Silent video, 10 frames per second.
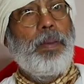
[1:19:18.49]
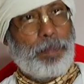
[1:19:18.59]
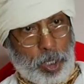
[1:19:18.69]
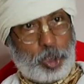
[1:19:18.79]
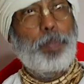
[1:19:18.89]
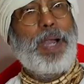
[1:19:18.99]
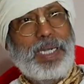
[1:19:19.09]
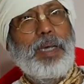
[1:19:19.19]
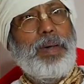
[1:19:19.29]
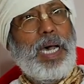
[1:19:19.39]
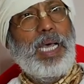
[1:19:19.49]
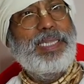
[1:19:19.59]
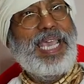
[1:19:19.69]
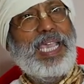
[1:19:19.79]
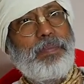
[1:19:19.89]
Pancha Pandava,
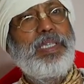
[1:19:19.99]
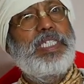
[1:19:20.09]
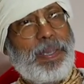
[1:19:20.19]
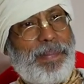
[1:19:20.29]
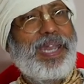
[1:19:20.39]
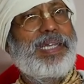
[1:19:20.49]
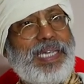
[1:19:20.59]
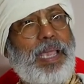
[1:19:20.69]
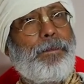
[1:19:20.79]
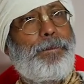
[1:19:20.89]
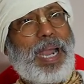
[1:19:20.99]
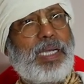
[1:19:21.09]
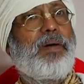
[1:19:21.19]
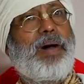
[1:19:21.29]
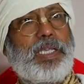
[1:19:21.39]
they are giving separate name,
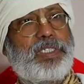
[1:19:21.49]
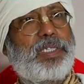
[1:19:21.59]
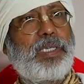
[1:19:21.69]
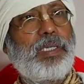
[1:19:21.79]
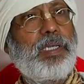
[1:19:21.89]
Pandavas.